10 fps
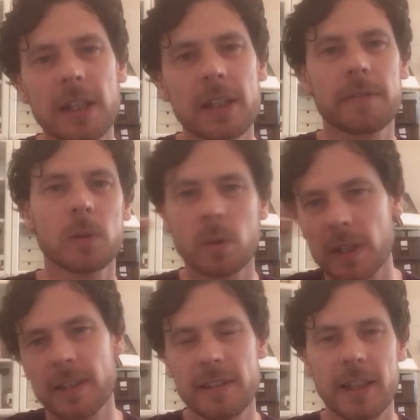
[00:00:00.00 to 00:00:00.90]
interval
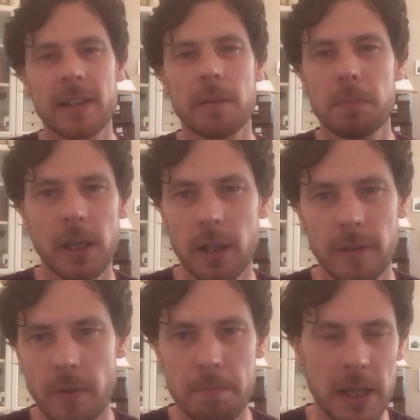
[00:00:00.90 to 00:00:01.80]
is in the middle
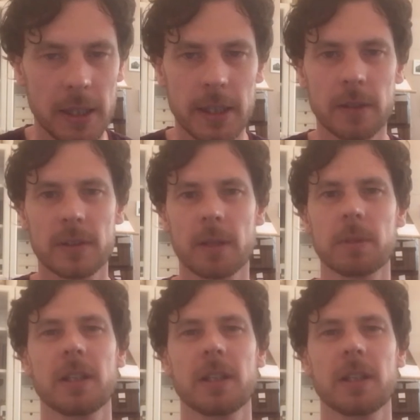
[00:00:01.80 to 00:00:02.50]
of a melody or something.